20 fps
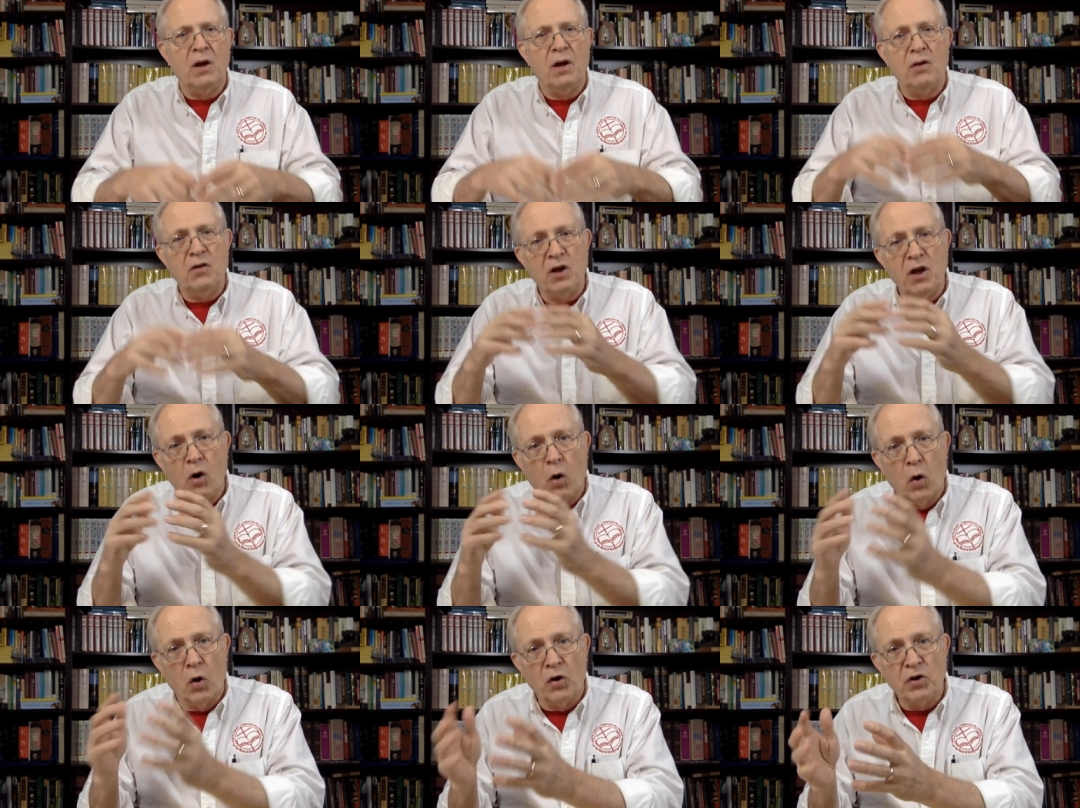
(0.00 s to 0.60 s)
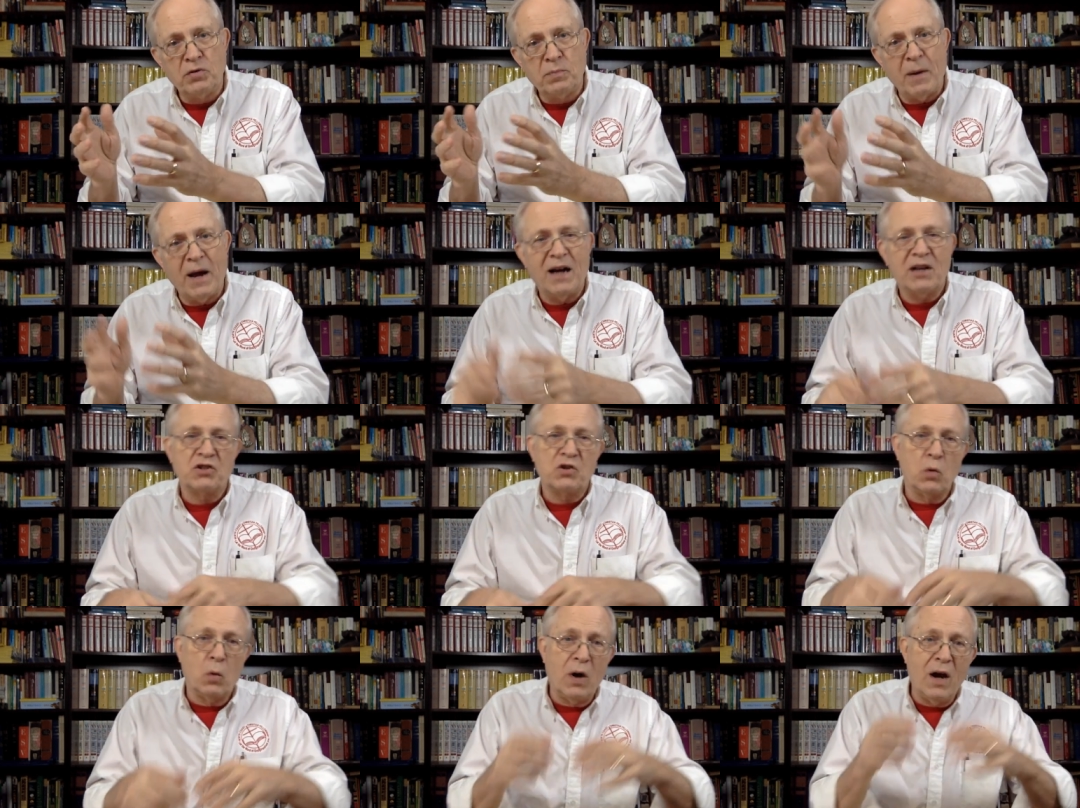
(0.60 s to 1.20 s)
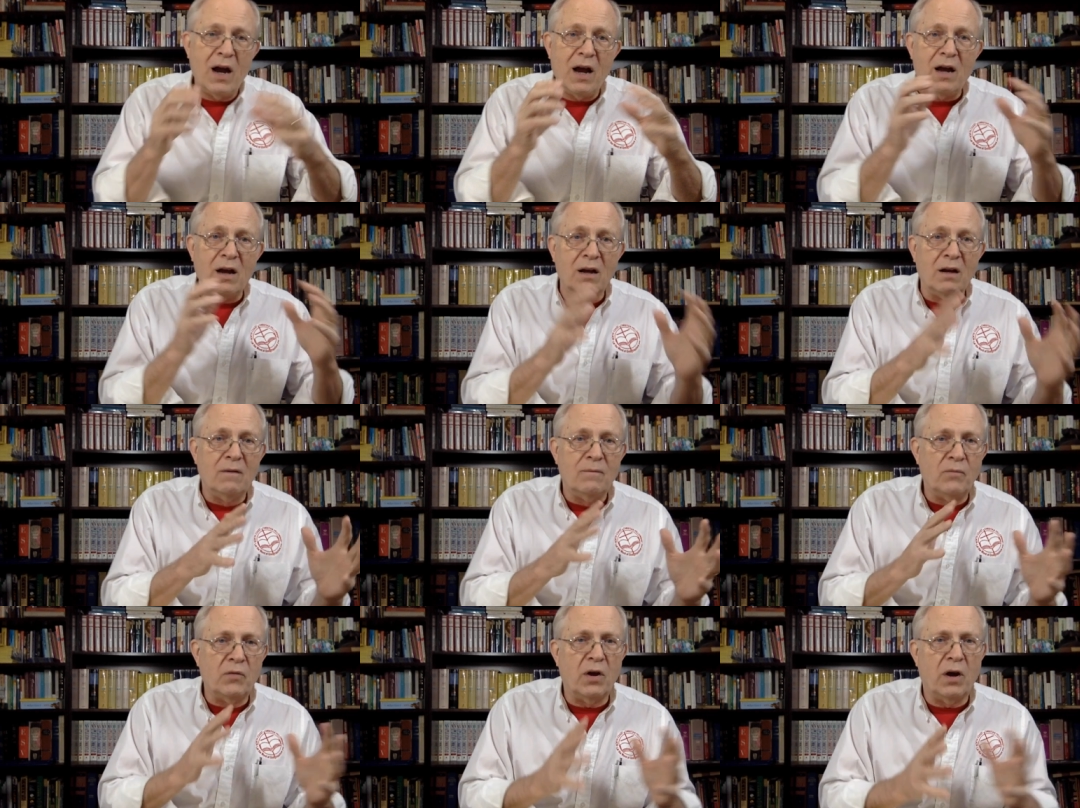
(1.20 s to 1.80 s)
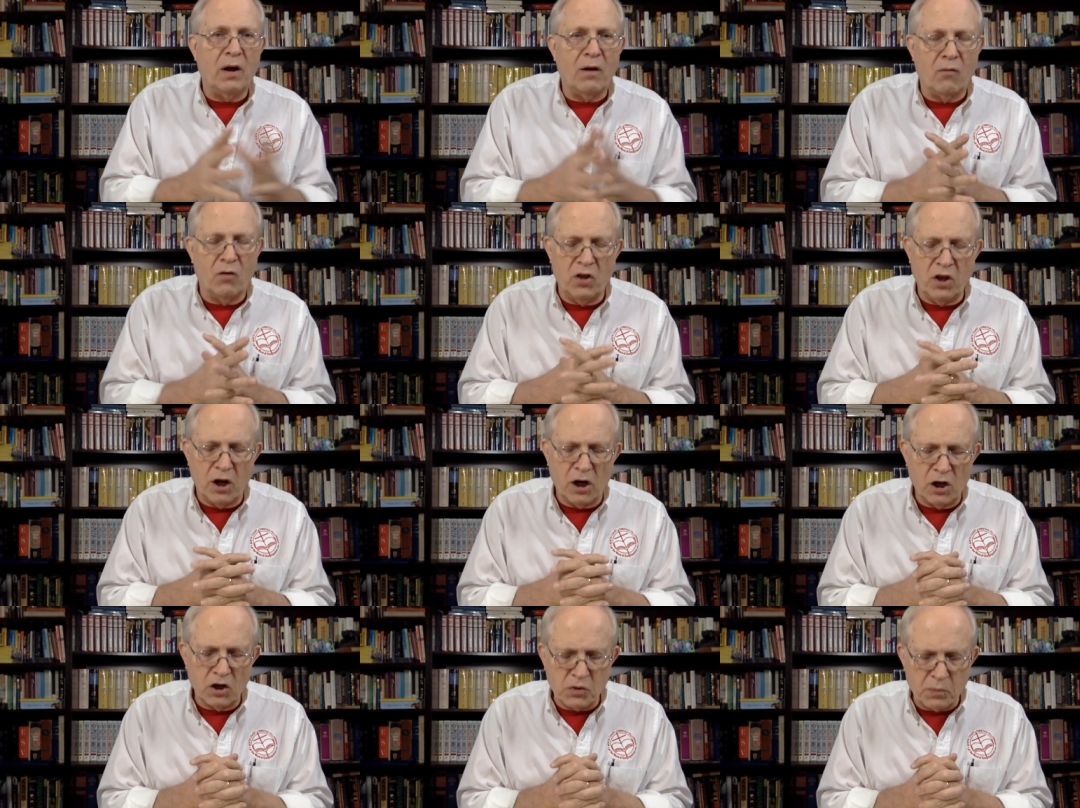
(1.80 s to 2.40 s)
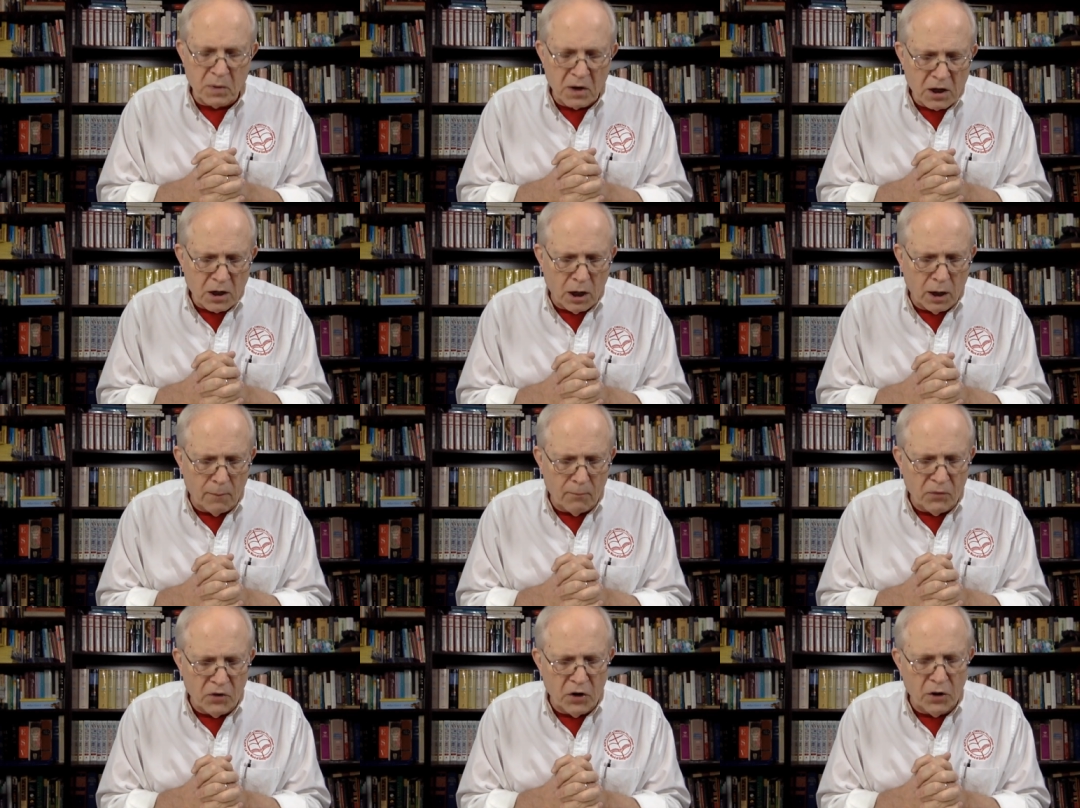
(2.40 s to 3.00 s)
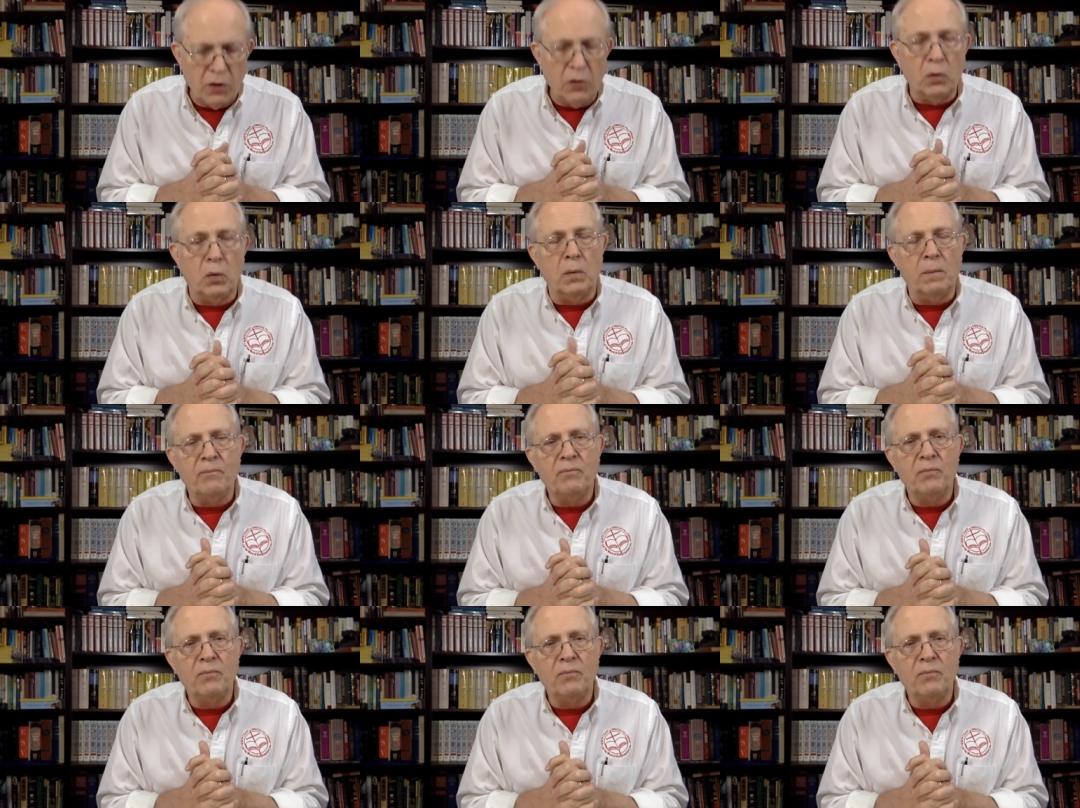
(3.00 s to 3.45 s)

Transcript: the old has passed away everything has become new